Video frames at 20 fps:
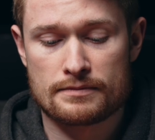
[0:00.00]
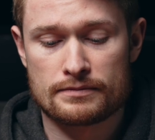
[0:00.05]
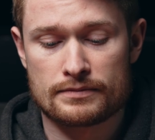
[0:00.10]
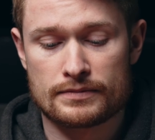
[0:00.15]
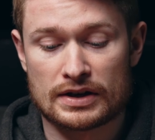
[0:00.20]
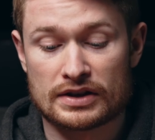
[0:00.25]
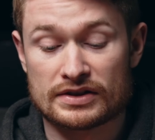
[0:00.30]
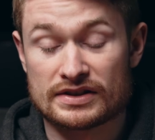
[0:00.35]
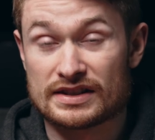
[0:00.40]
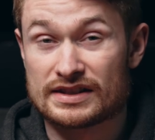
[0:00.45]

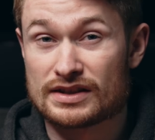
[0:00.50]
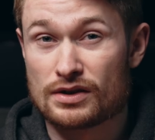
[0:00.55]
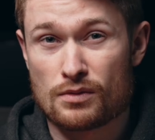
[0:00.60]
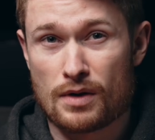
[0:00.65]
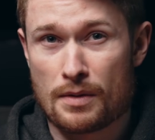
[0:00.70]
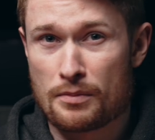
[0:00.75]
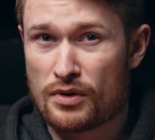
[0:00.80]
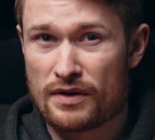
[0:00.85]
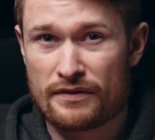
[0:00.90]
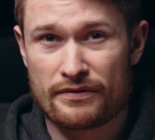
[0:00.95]
because it's a
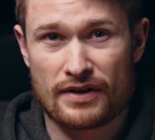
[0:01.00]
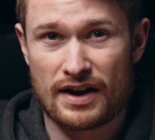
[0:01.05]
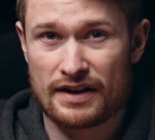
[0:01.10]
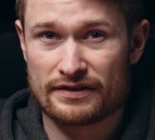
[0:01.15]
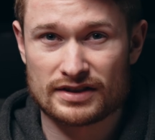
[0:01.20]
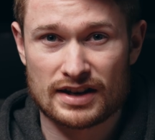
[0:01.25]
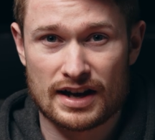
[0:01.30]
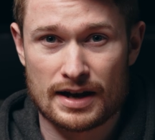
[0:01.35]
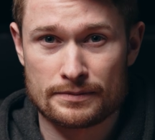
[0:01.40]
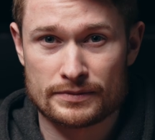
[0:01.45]
1.5
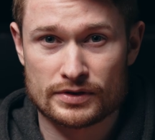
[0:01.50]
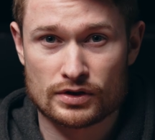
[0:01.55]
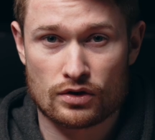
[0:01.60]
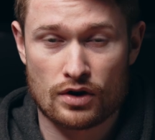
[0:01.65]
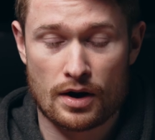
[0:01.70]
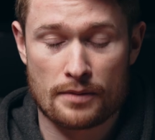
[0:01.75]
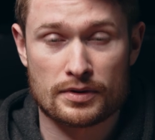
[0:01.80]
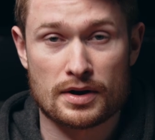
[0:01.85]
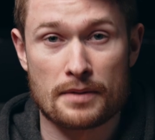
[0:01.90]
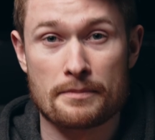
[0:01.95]
times
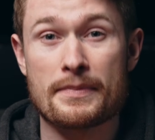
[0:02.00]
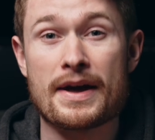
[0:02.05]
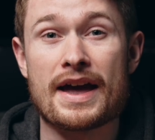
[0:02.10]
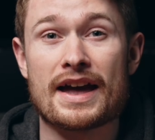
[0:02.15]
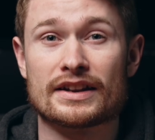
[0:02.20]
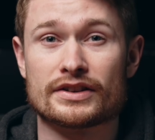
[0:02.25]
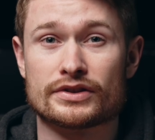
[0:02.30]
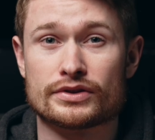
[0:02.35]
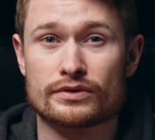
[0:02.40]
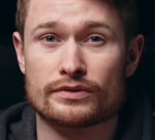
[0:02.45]
crop
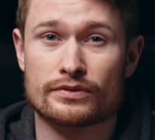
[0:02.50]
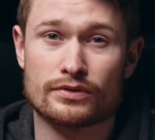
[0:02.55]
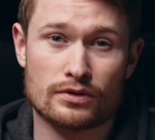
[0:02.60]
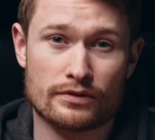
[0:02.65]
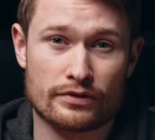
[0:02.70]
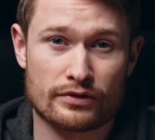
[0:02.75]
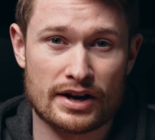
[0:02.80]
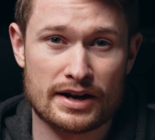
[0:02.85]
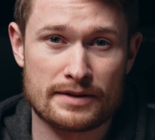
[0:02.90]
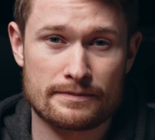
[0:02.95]
compared to full
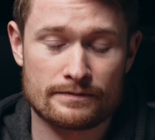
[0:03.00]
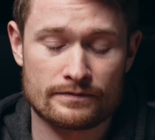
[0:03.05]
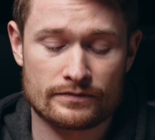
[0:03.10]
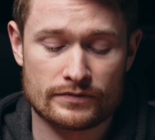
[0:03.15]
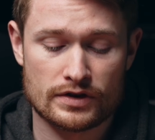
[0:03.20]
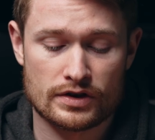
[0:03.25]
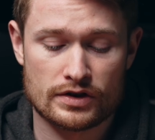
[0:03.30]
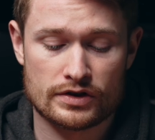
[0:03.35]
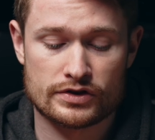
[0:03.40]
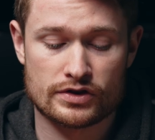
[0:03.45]
frame.
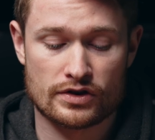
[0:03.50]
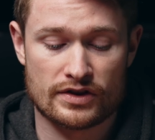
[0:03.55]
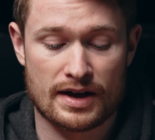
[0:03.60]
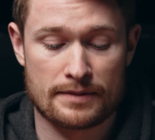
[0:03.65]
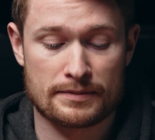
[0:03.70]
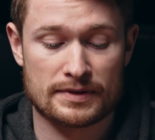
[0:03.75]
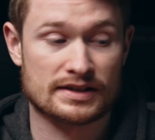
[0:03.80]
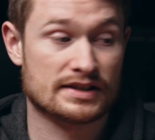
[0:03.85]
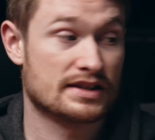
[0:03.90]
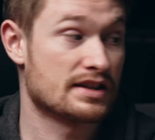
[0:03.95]
So that
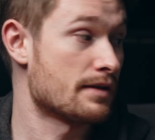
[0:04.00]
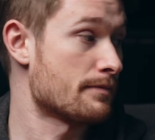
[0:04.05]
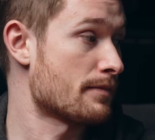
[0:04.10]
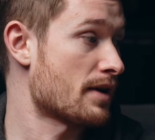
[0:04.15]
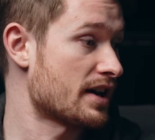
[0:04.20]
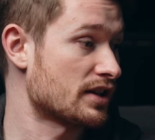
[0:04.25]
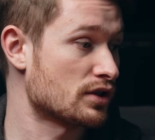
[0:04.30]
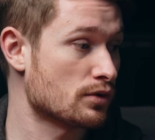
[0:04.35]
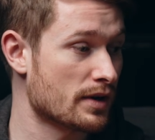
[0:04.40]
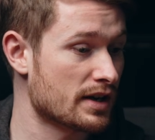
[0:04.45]
means that
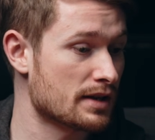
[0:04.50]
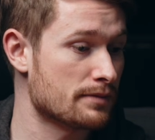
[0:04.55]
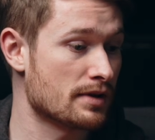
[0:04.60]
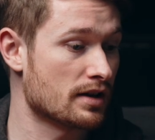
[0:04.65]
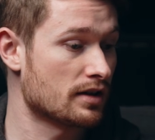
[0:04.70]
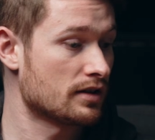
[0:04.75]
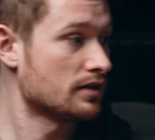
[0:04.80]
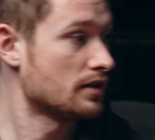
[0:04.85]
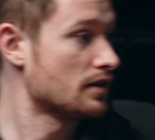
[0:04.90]
my 20mm